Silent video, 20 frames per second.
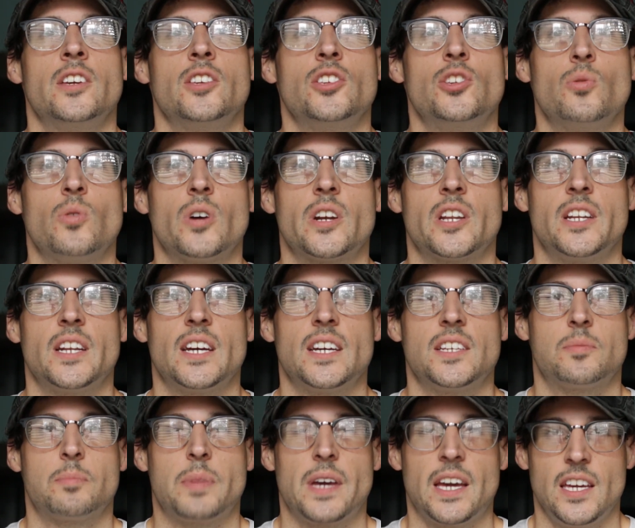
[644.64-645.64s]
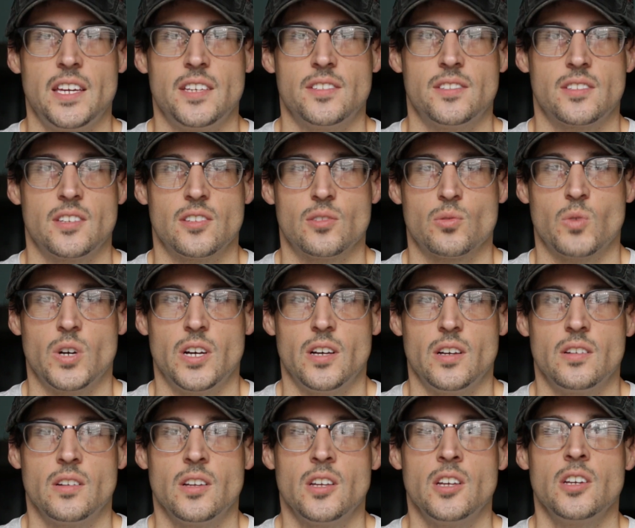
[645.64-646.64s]
you want a nice pace as
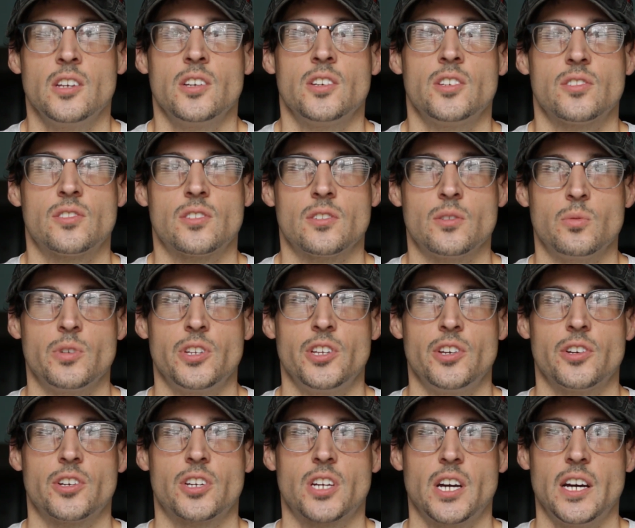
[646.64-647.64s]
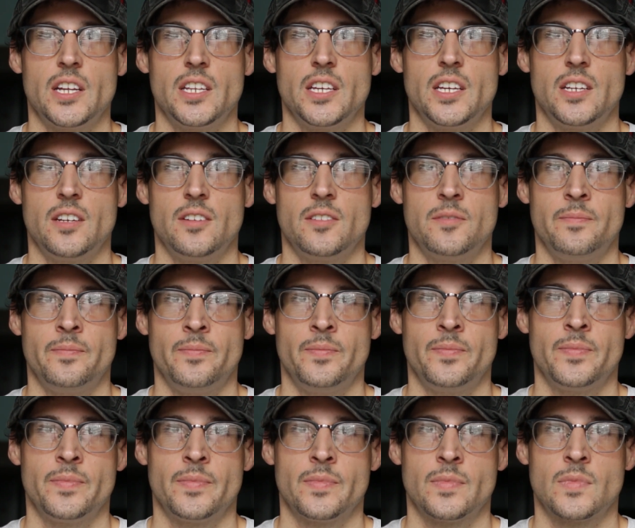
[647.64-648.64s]
well. So when you're cutting
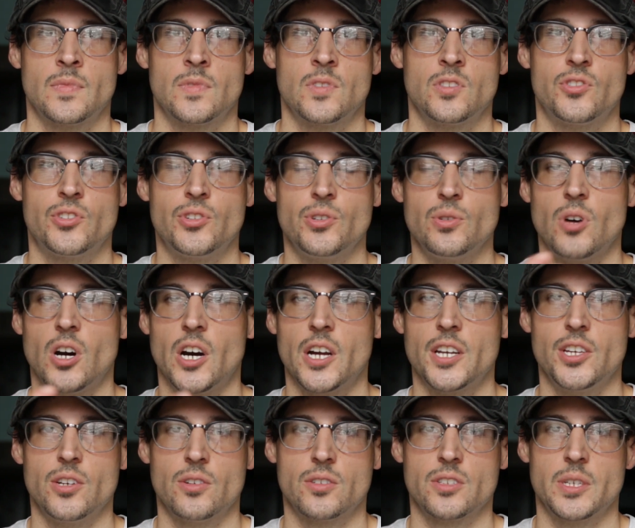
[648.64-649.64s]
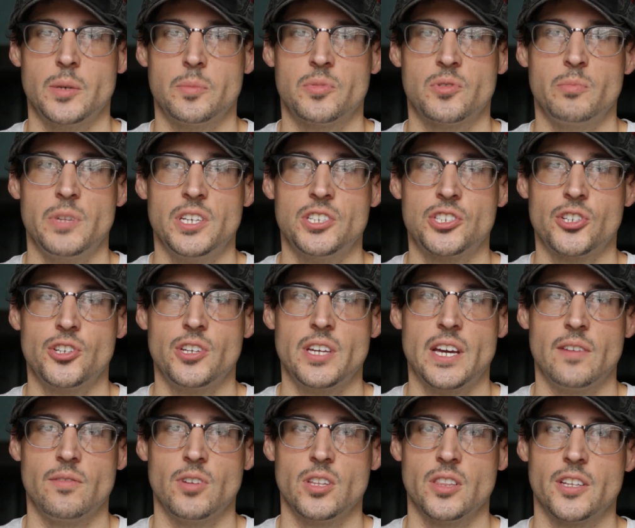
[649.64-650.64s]
to audio clips, make sure you
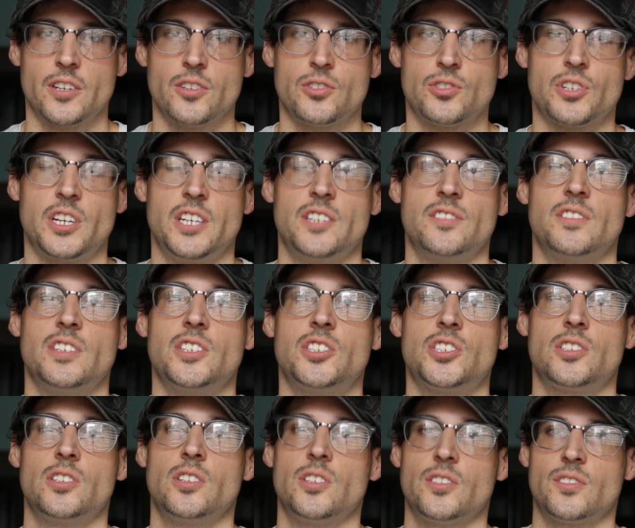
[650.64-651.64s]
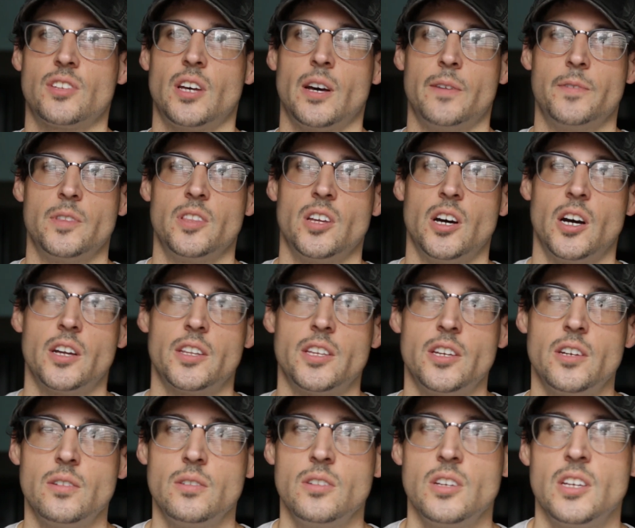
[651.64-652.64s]
have a little transition to soften the
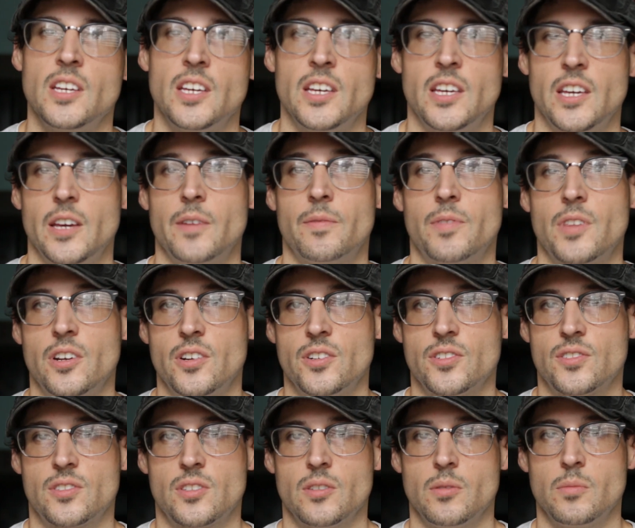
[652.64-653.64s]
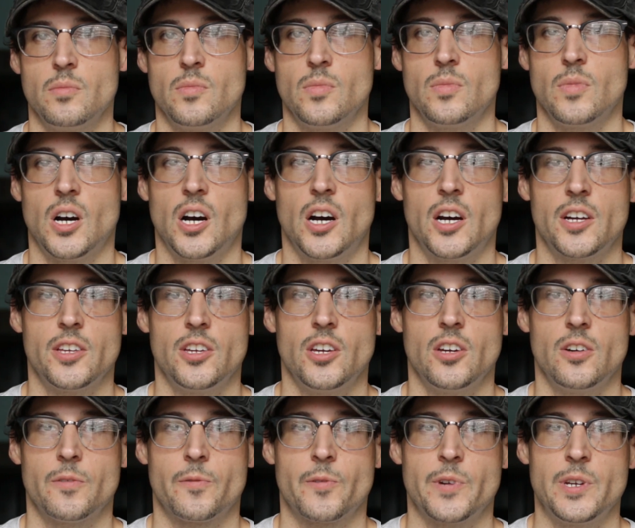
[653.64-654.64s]
audio. If there's some
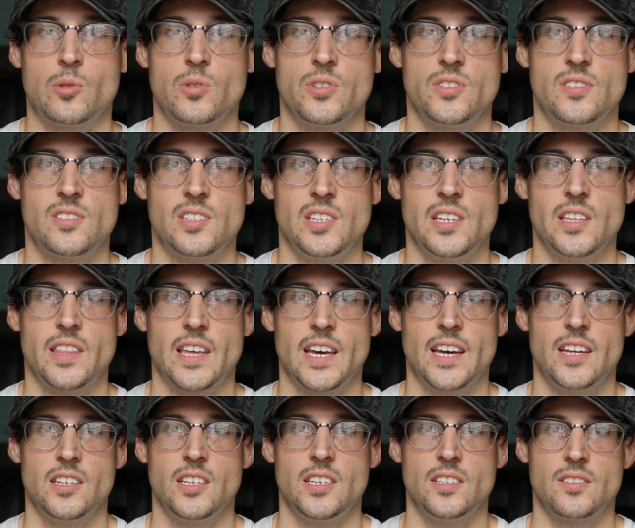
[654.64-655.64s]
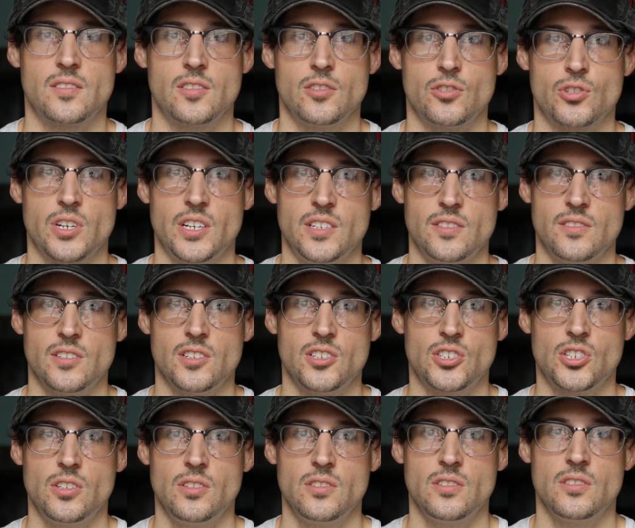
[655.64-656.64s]
audio frequency that needs to
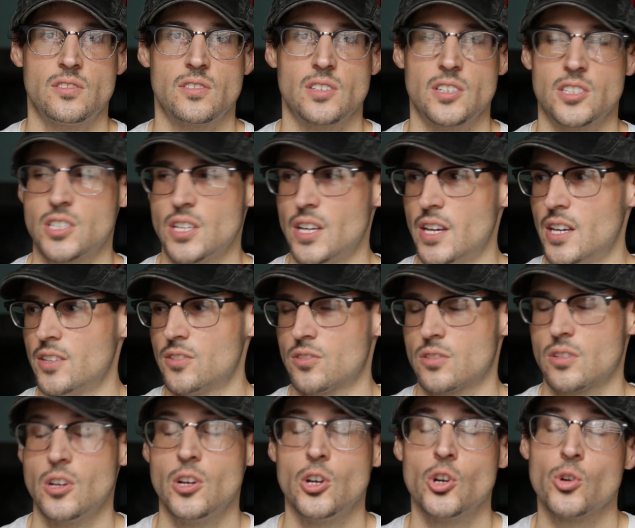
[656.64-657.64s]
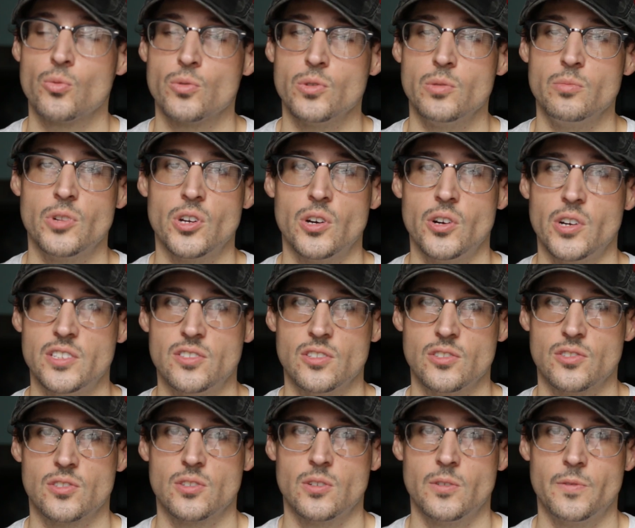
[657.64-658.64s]
transition, such as room noise
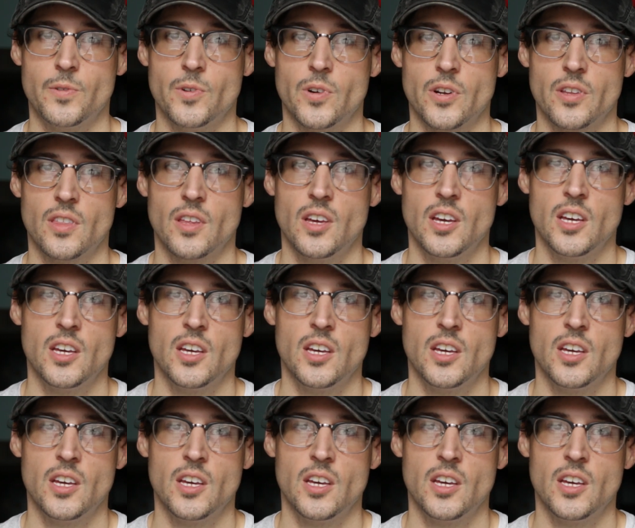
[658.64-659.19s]
and so forth,